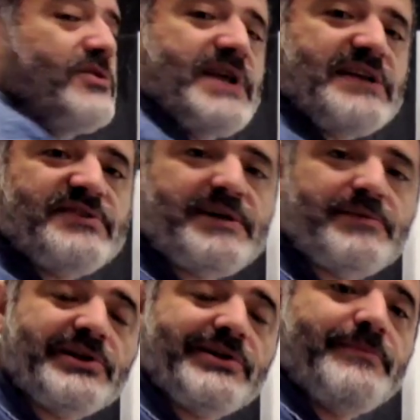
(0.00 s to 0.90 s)
on that
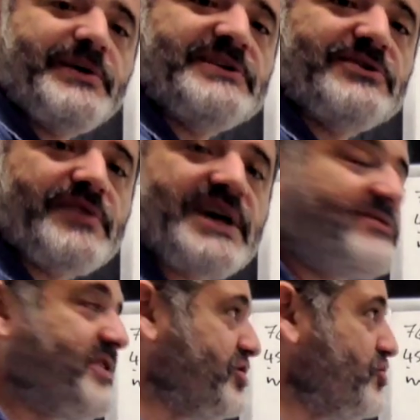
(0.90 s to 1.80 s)
table, based on
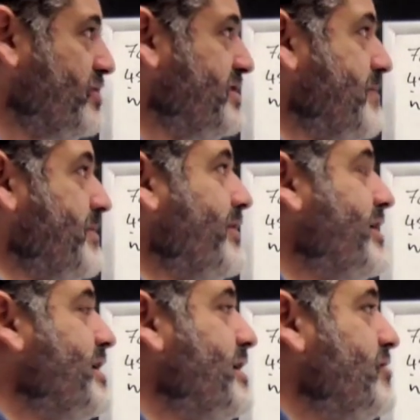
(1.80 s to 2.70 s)
that threshold table.
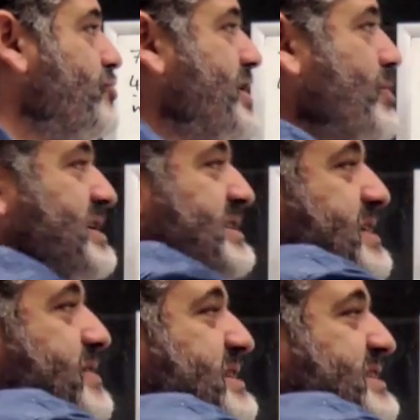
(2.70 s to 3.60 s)
21 is
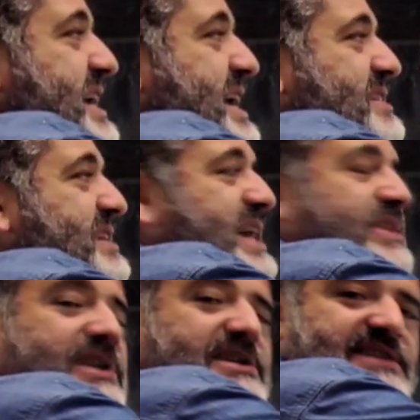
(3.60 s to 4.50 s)
in the second
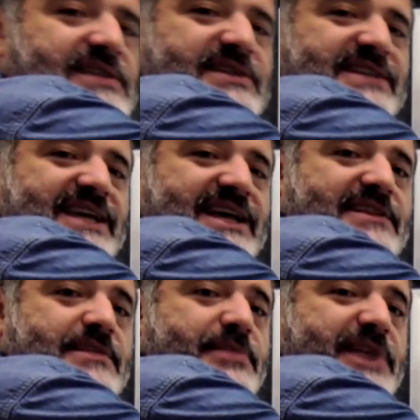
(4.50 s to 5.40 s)

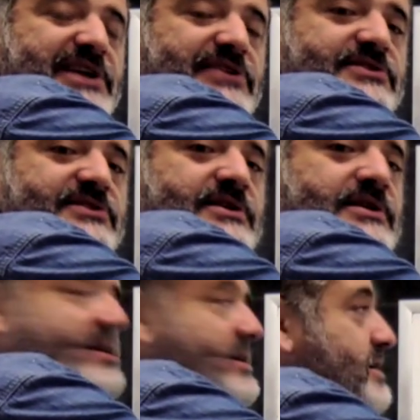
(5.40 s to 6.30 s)
bracket.
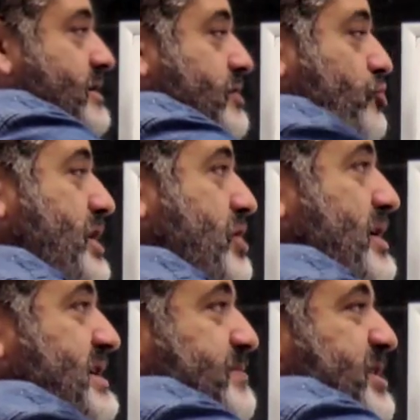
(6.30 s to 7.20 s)

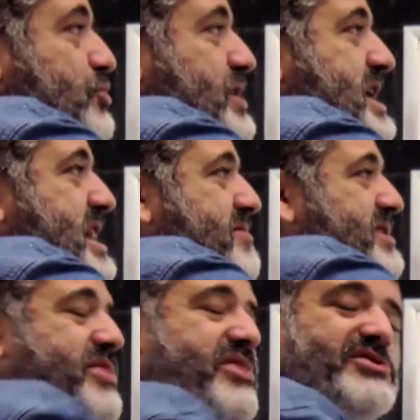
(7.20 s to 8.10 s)
21 is between
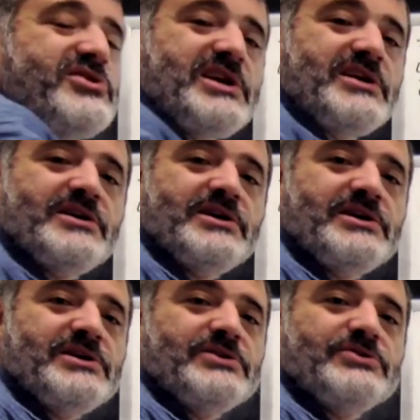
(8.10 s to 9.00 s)
11 and 30.
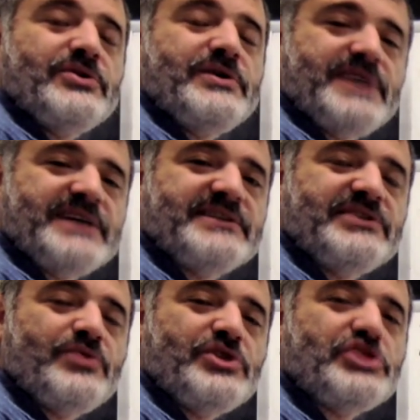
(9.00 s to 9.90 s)
So in that
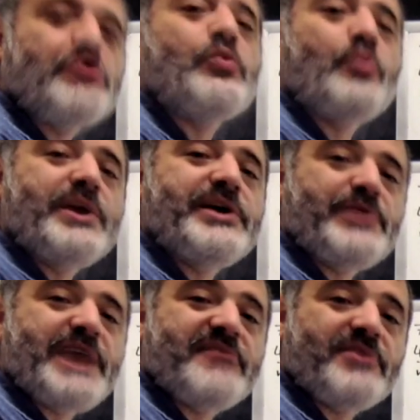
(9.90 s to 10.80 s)
situation, where
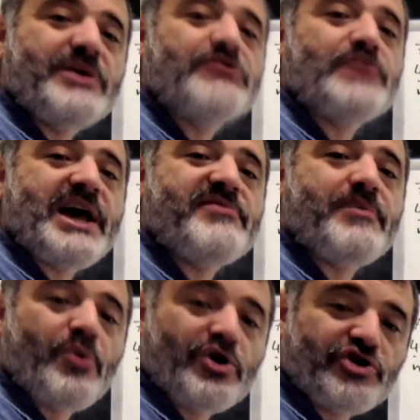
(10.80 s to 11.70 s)
we have a what? We have a
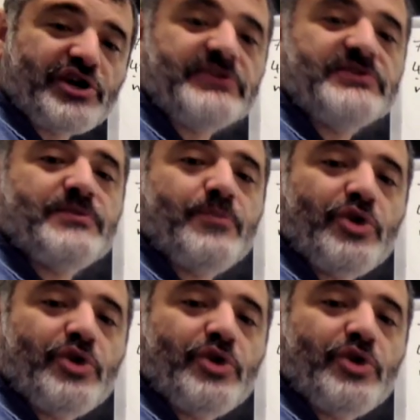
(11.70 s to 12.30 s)
moderate